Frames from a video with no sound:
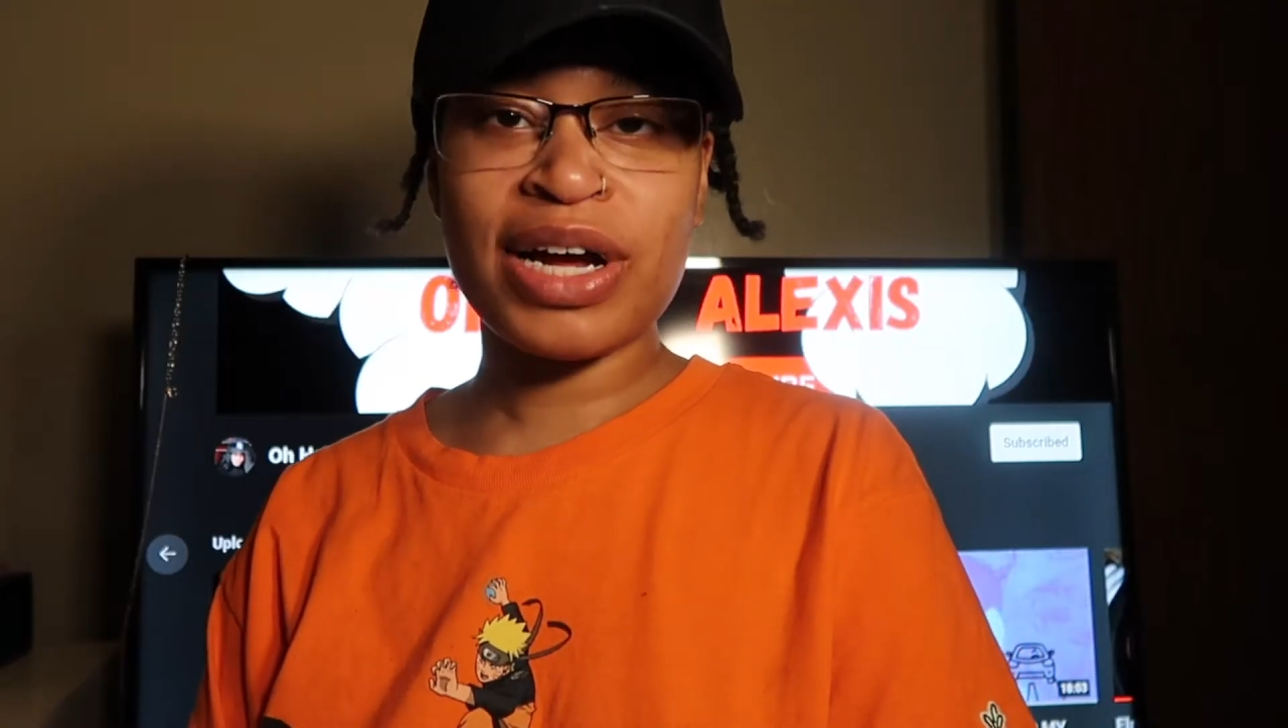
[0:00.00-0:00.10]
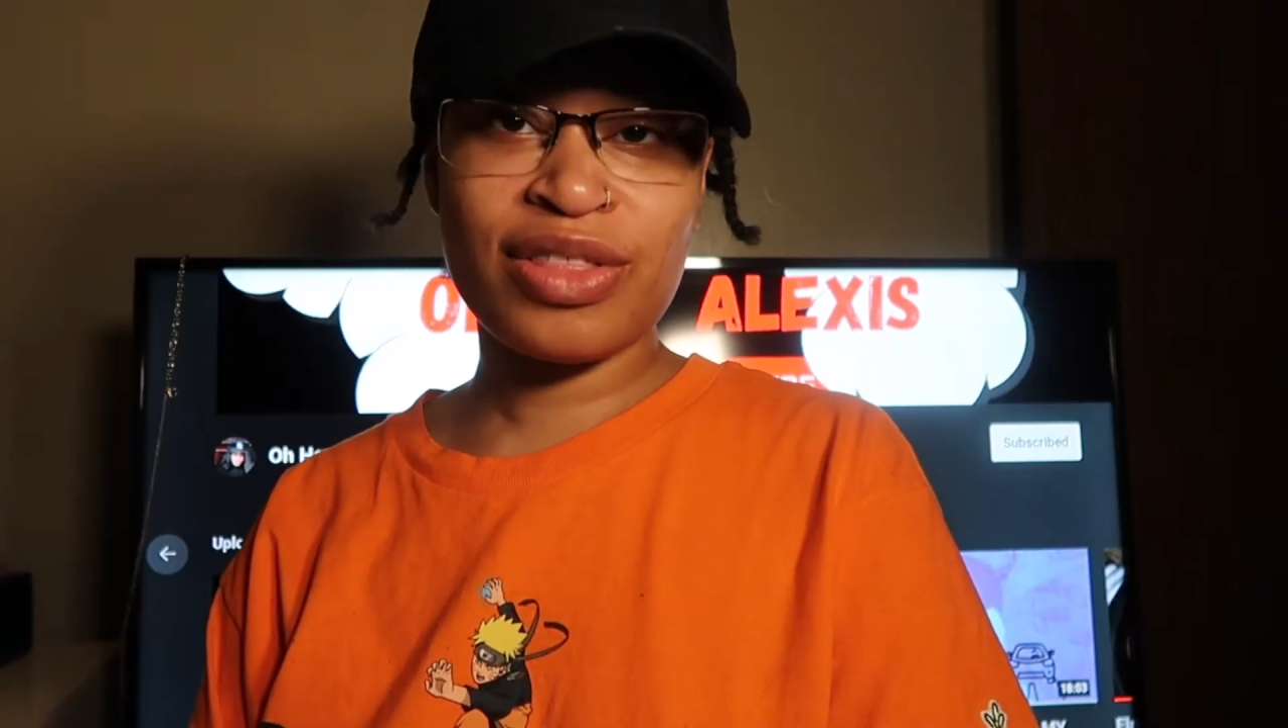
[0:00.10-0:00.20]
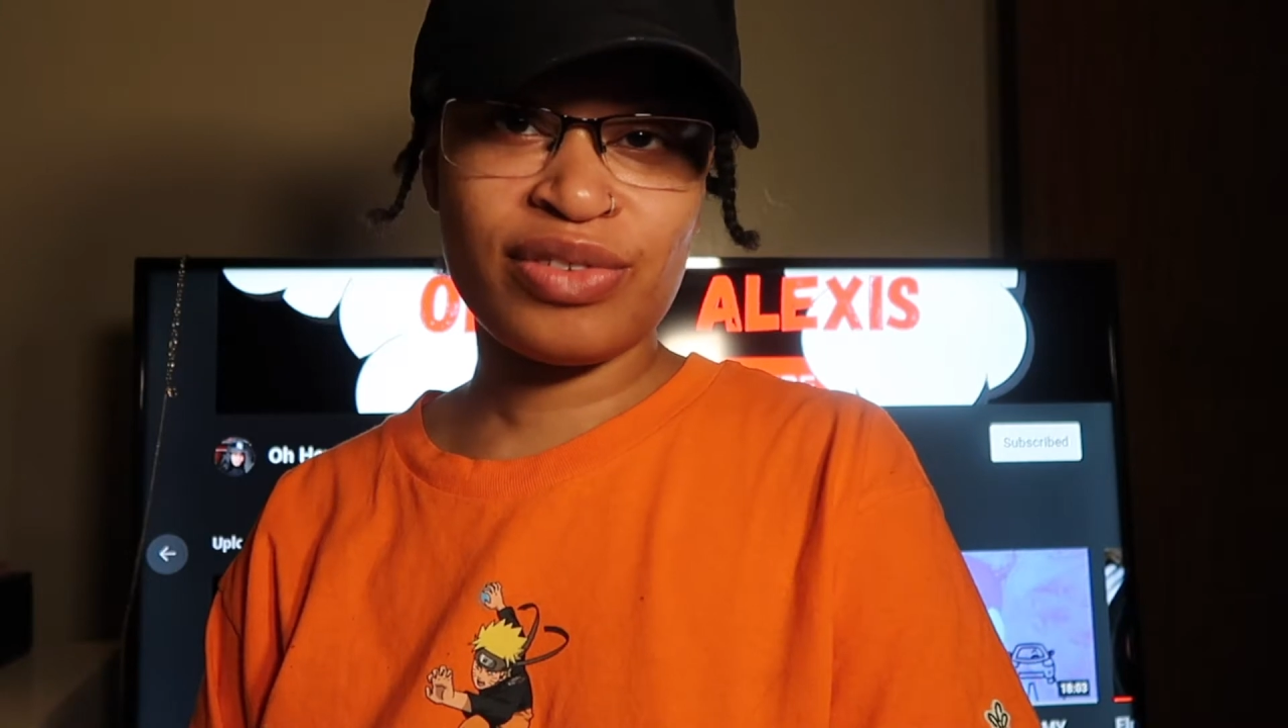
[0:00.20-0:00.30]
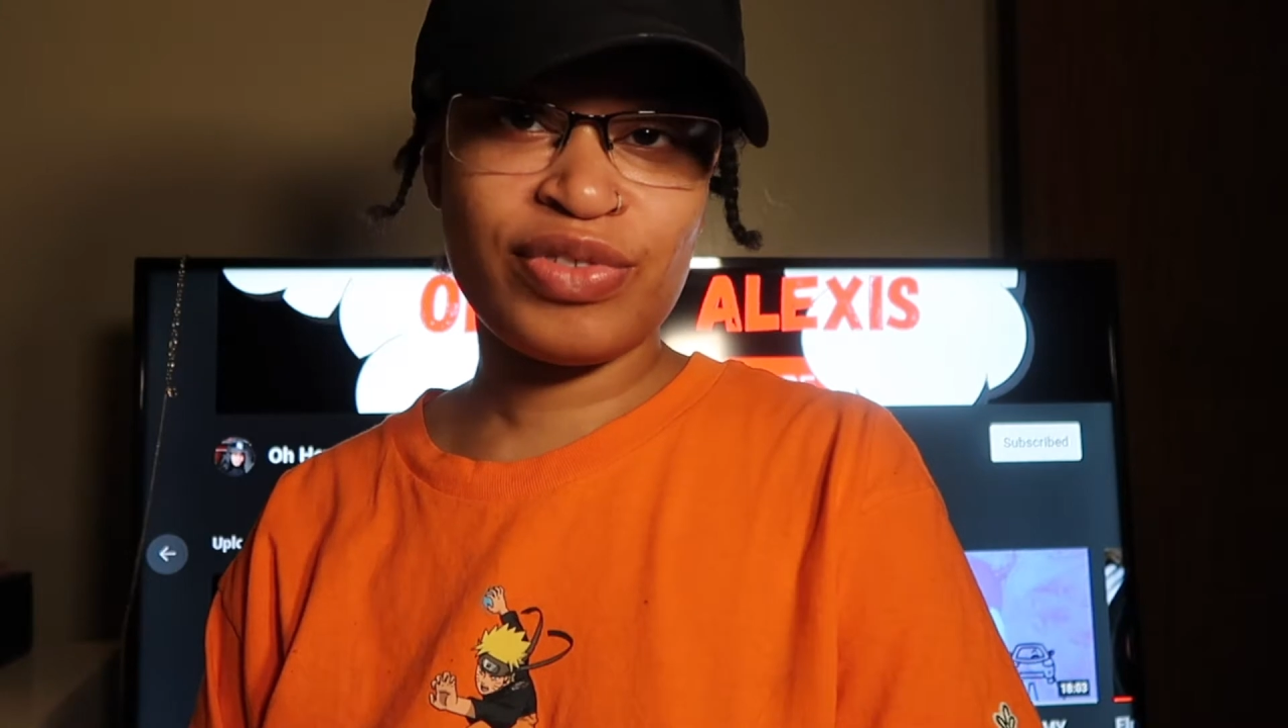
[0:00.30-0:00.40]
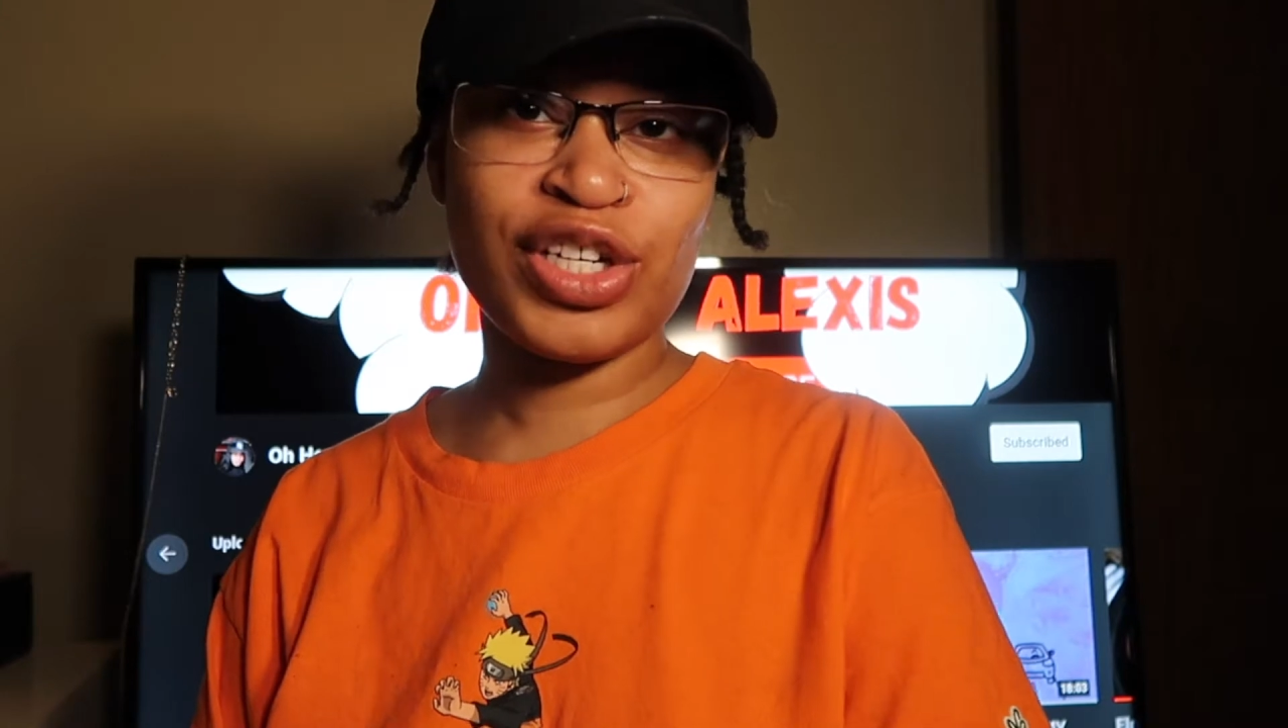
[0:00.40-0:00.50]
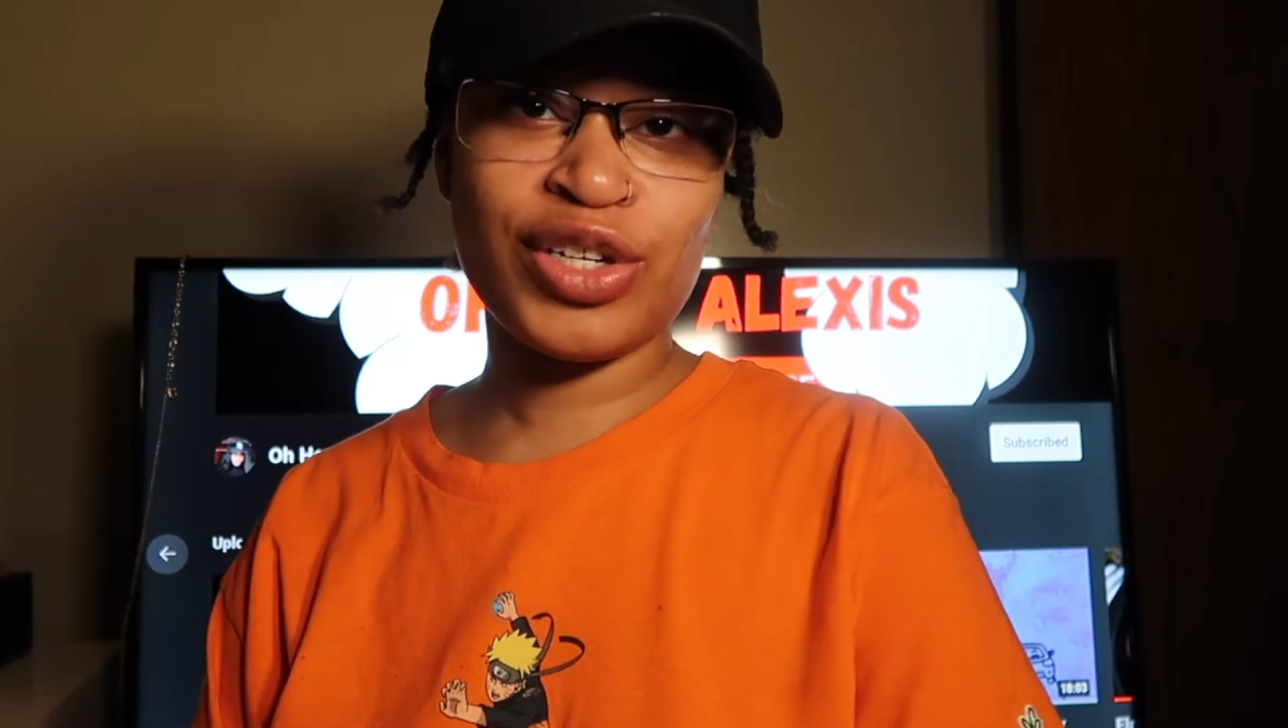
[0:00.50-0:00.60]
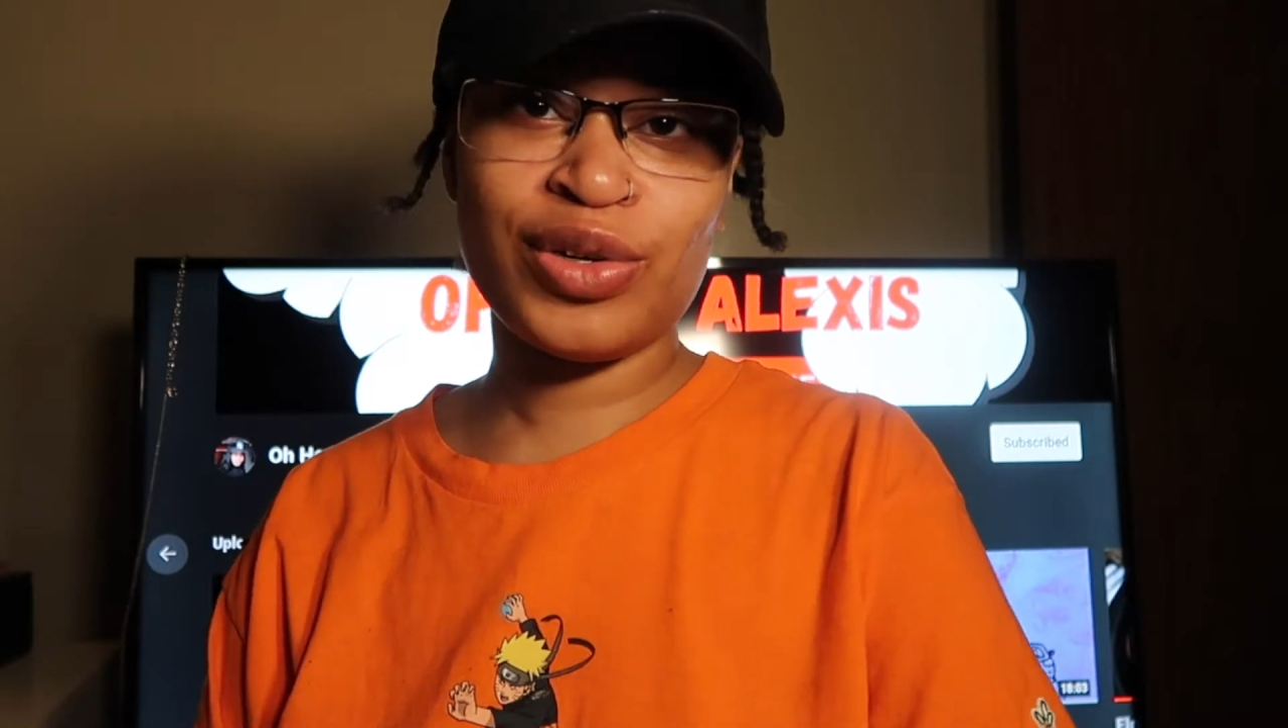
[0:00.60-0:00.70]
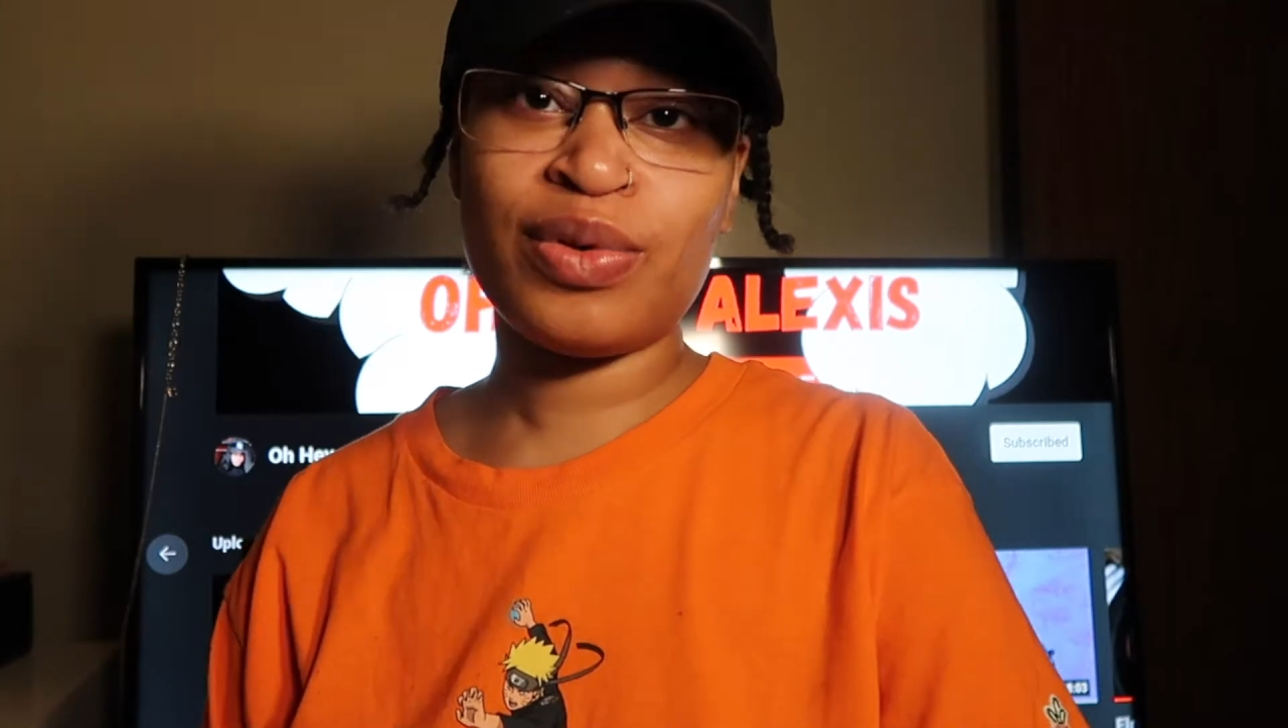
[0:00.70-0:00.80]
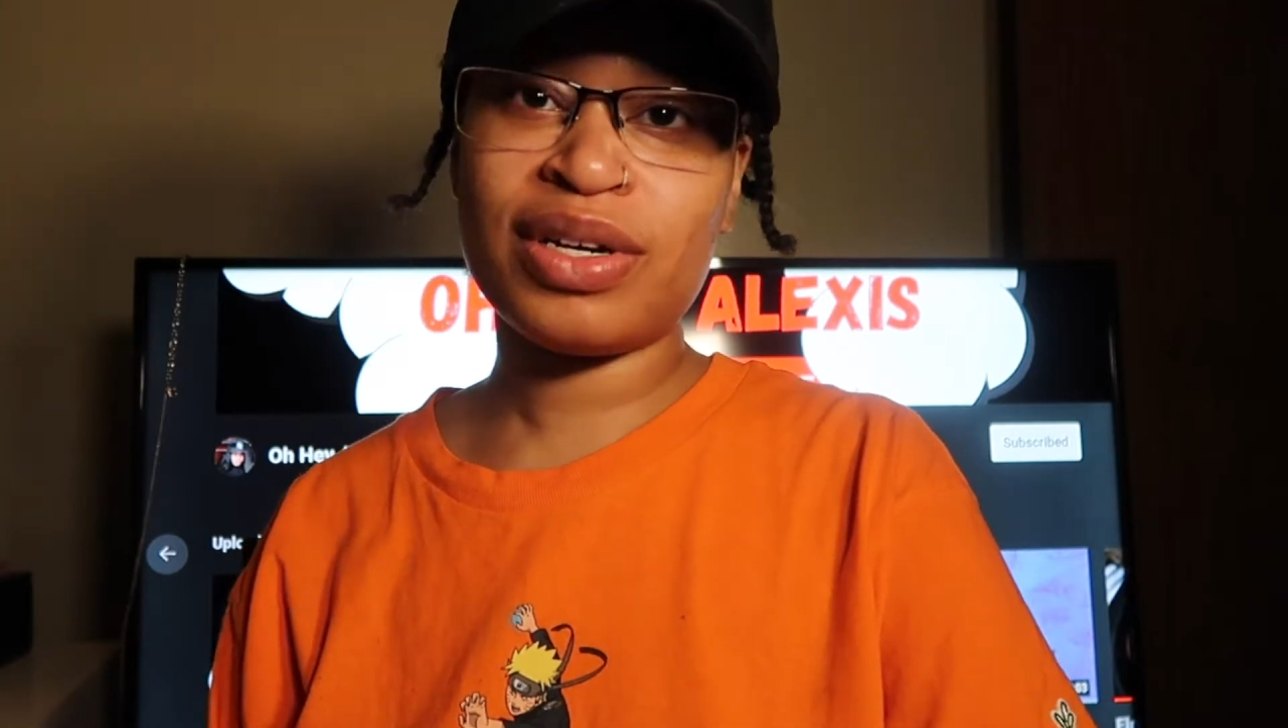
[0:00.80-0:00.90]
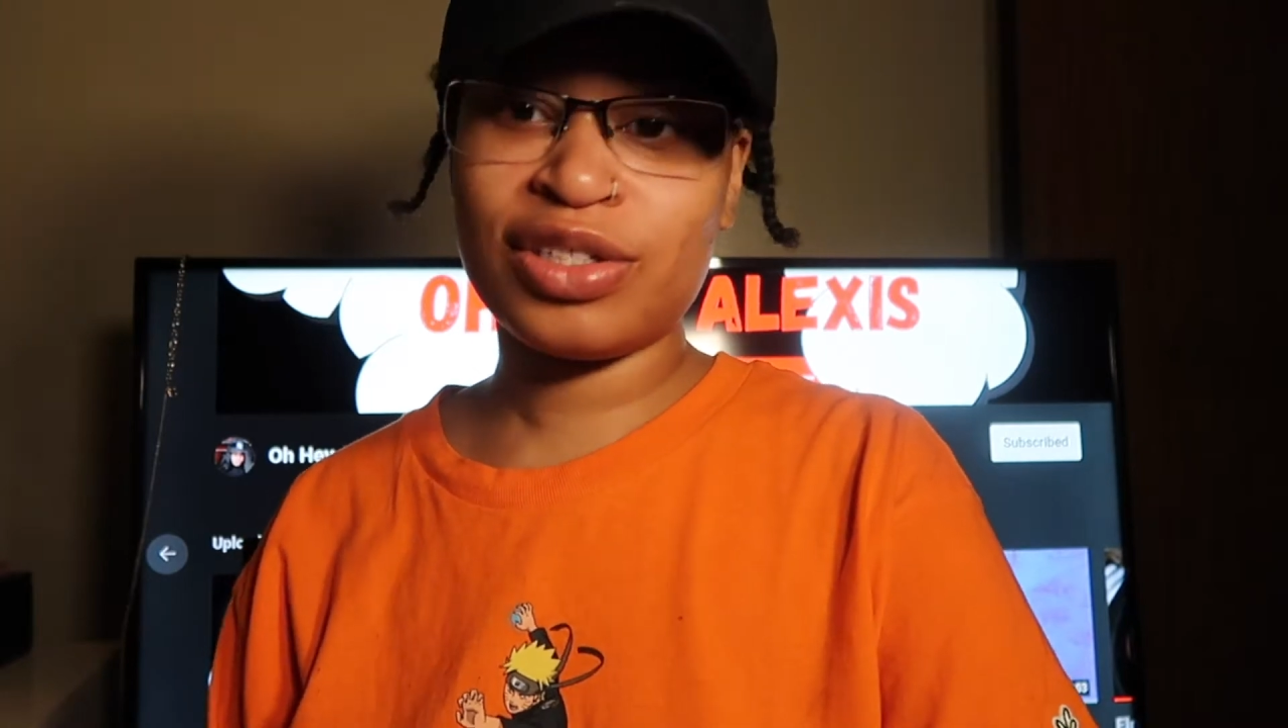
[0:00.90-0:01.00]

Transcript: other video,